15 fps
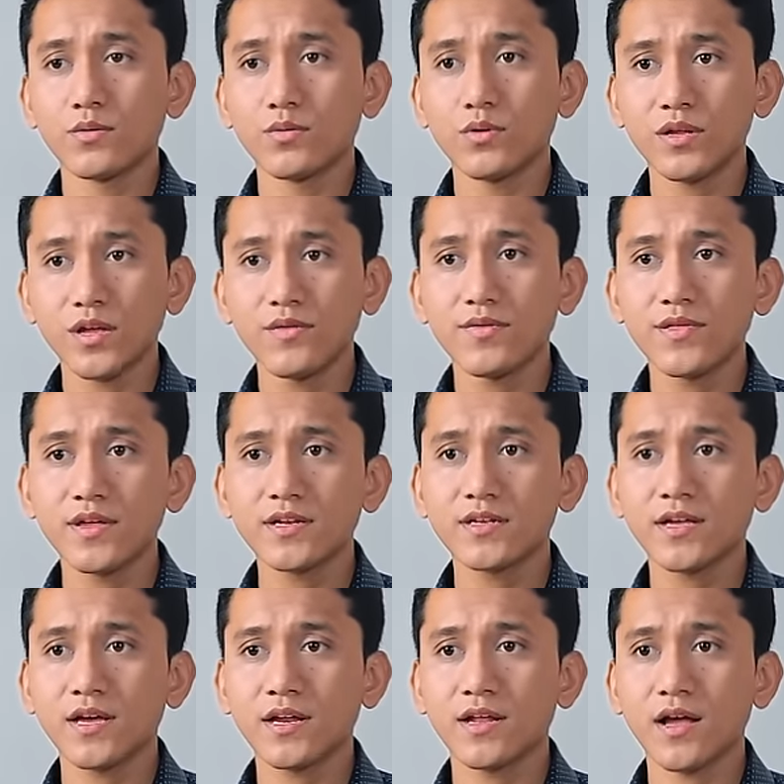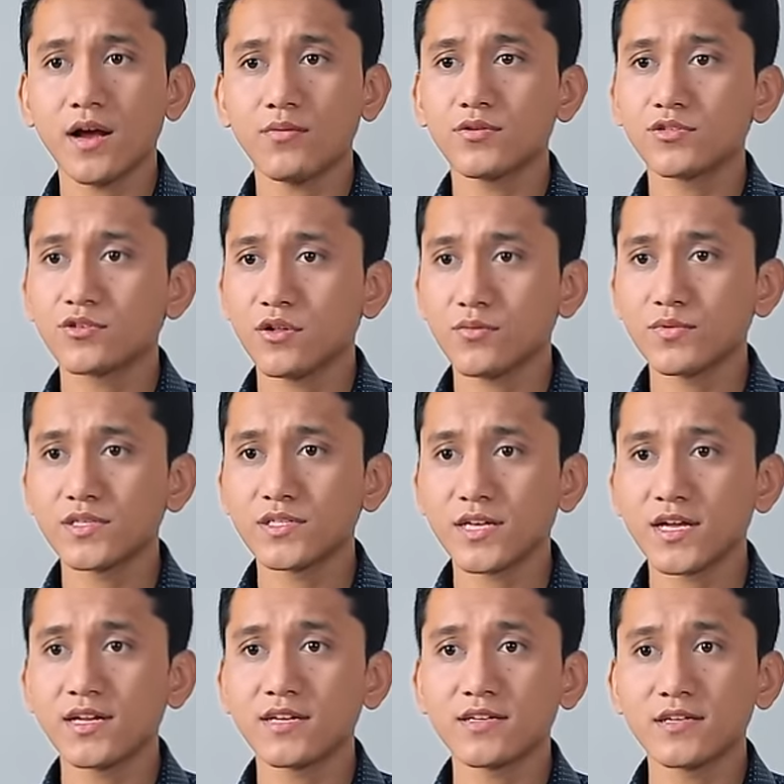Would he think that I was always
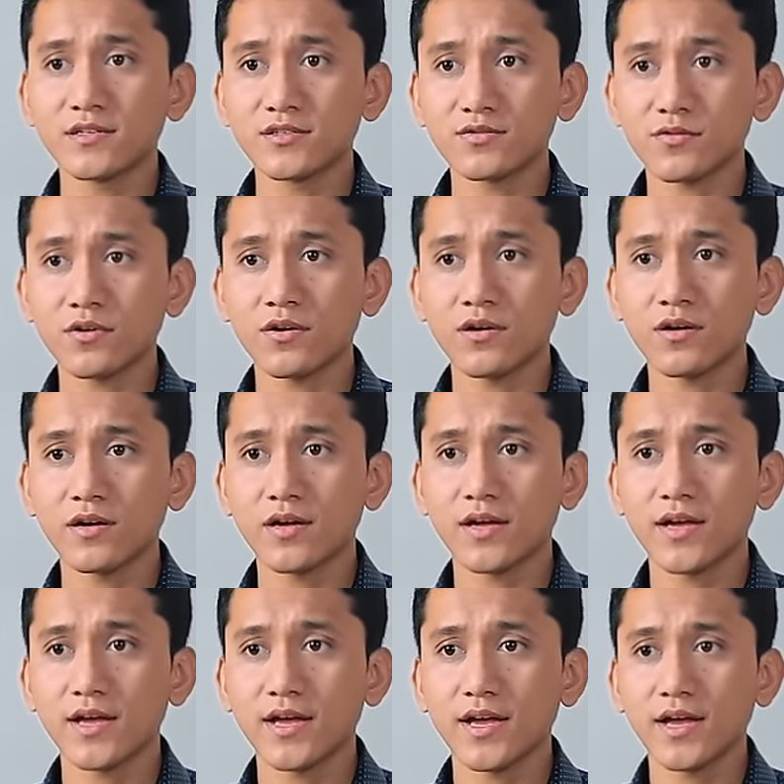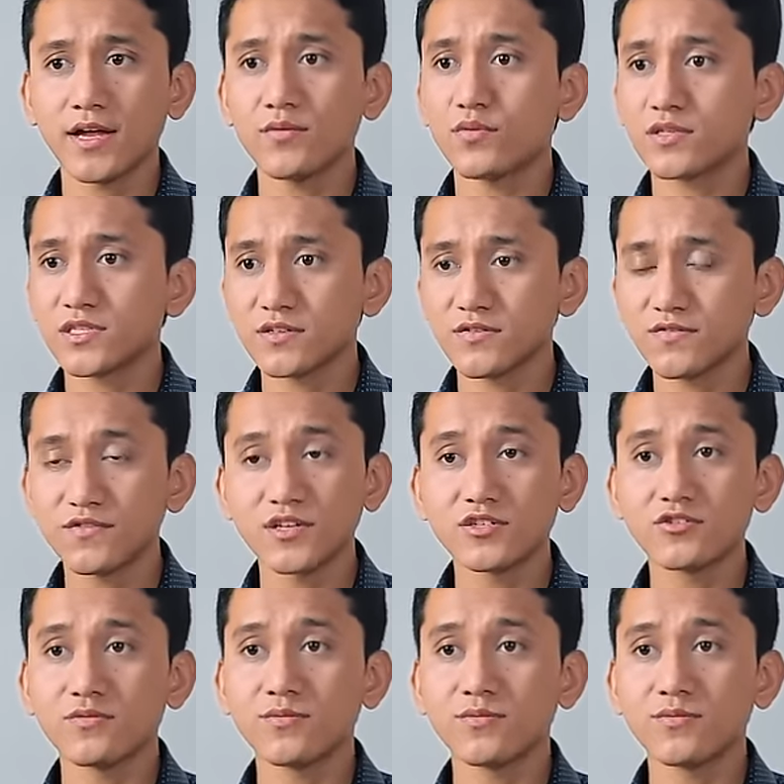getting things wrong and wasn't fit